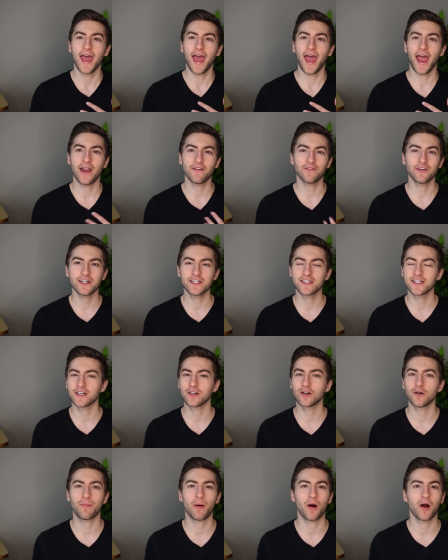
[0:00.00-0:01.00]
every
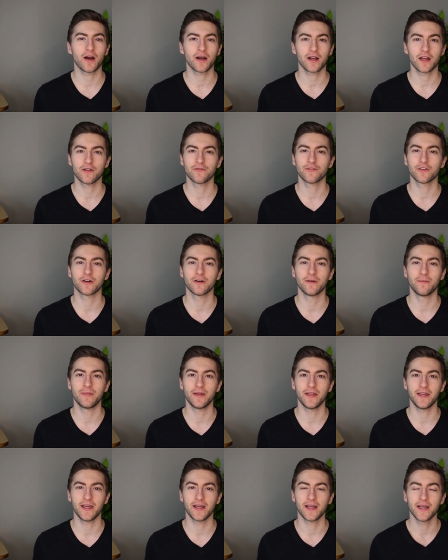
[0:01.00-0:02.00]
single part of your
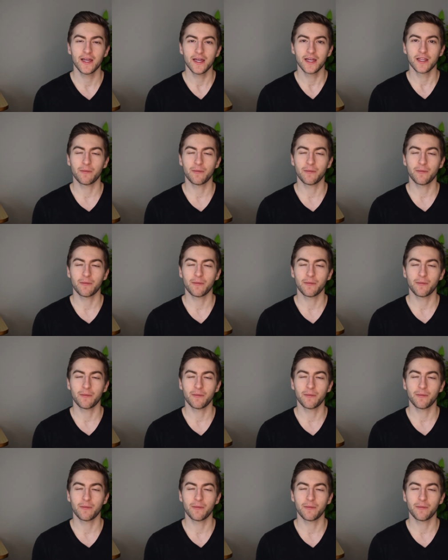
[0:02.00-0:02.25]
being,